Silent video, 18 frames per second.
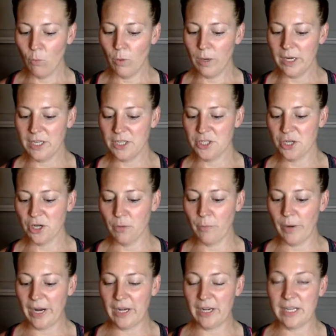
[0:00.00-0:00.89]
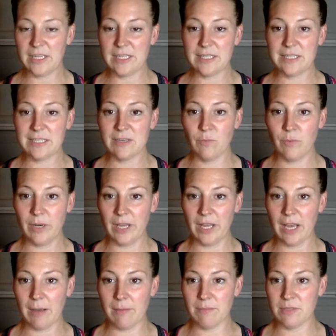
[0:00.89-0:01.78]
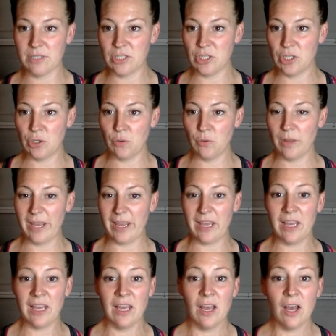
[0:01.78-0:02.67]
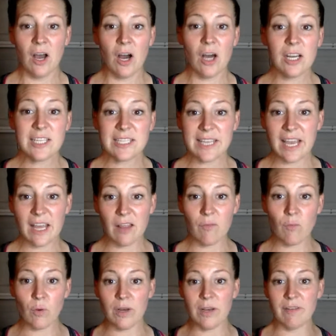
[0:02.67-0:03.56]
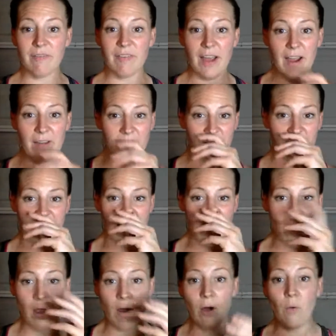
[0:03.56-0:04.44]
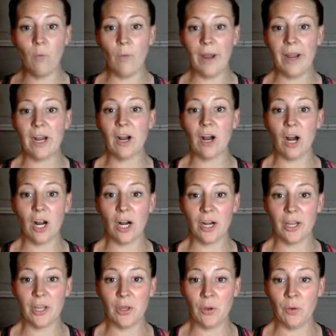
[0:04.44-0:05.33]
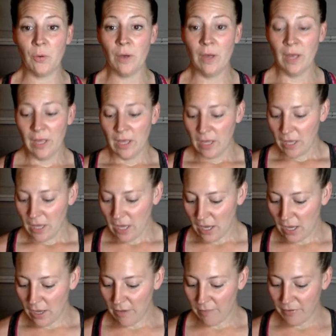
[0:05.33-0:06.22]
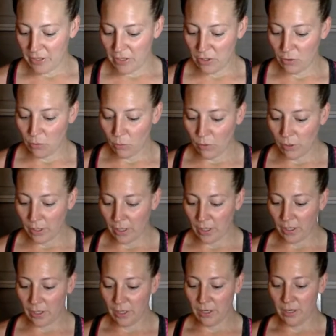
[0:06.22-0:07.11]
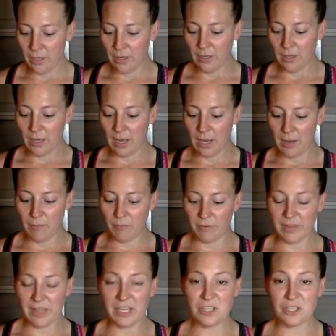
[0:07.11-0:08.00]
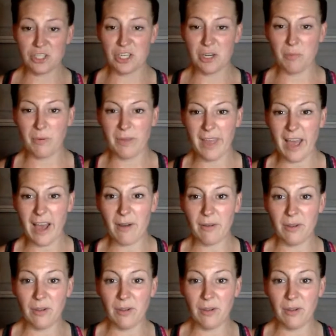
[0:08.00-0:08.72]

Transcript: What is your awareness when it comes to, like, on a scale of 1 to 5, like, how aware are you of your relationship with